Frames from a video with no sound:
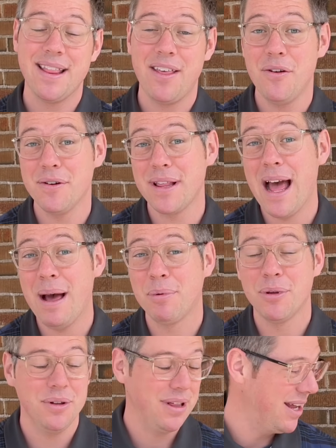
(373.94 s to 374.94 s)
that there's
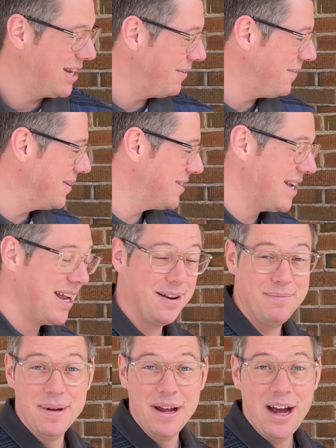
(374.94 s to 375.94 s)
absolutely a difference,
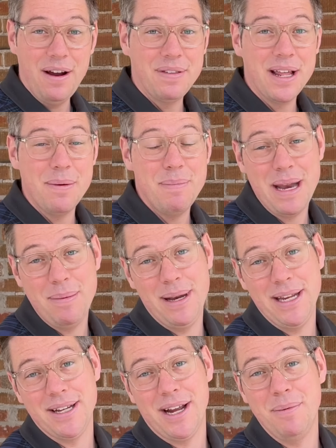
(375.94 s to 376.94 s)
and I've said it many,
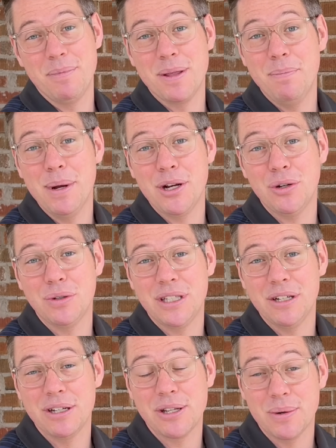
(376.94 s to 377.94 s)
many times. The Big Joe
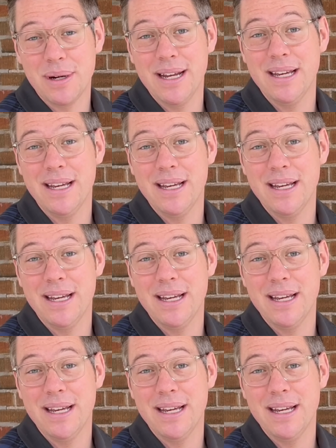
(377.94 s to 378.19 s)
Series 3